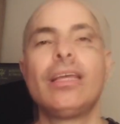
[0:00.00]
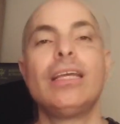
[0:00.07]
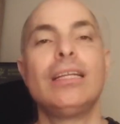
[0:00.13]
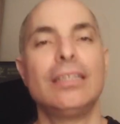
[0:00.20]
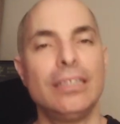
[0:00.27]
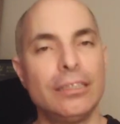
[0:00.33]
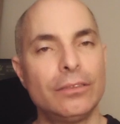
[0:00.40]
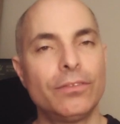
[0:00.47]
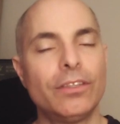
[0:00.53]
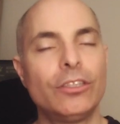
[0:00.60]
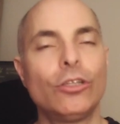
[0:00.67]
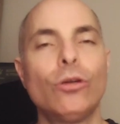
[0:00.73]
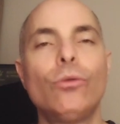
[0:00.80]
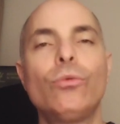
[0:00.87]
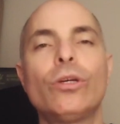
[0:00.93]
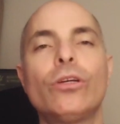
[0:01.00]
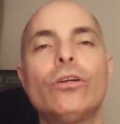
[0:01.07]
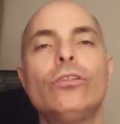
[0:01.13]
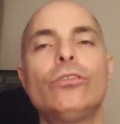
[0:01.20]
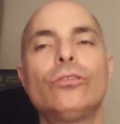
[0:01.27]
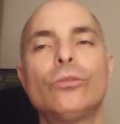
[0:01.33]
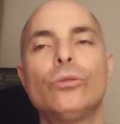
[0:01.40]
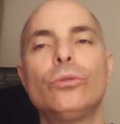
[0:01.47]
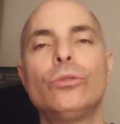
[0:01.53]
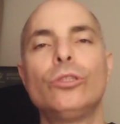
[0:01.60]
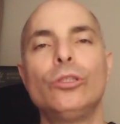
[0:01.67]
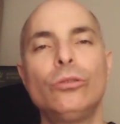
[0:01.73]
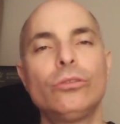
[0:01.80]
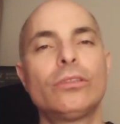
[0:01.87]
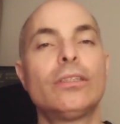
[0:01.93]
In this video, we're going to
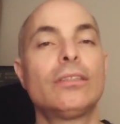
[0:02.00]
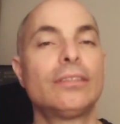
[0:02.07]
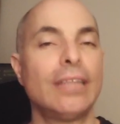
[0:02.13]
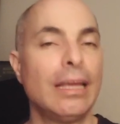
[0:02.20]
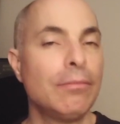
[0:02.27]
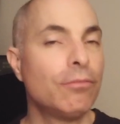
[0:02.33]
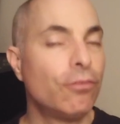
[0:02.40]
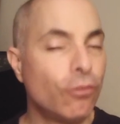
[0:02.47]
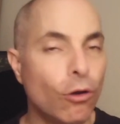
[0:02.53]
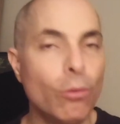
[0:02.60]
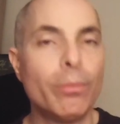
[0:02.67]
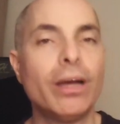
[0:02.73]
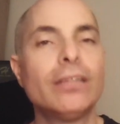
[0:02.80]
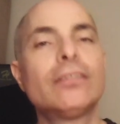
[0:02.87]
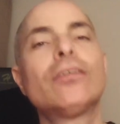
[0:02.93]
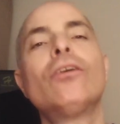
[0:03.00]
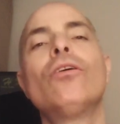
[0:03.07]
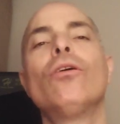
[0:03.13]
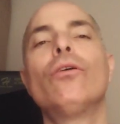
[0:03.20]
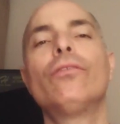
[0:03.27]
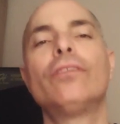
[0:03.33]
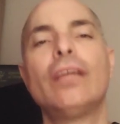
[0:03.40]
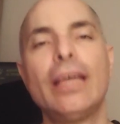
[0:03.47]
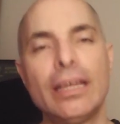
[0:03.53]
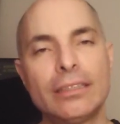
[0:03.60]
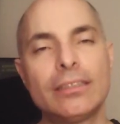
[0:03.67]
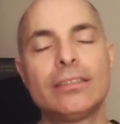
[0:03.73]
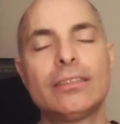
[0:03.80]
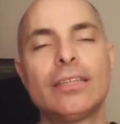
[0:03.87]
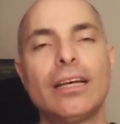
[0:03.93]
use the same format of the
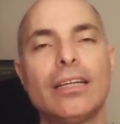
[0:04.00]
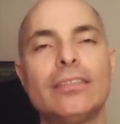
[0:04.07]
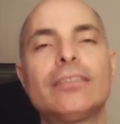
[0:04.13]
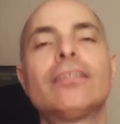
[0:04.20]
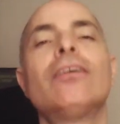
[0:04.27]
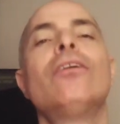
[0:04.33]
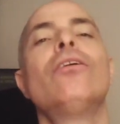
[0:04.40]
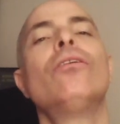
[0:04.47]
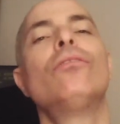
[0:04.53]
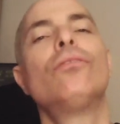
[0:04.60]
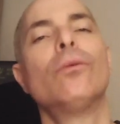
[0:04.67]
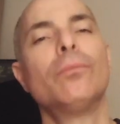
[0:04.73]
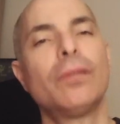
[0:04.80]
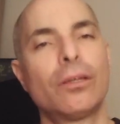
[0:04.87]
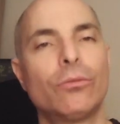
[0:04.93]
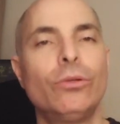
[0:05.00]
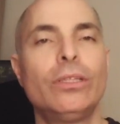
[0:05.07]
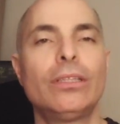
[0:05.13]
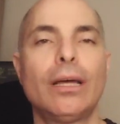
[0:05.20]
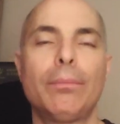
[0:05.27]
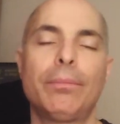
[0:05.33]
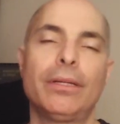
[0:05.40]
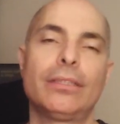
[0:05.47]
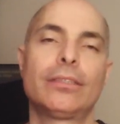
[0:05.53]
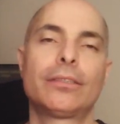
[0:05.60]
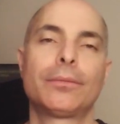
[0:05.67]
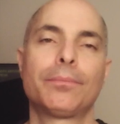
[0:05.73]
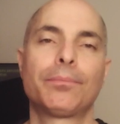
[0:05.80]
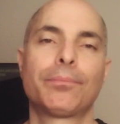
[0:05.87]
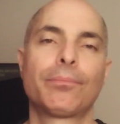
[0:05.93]
exercise from the quintuplets.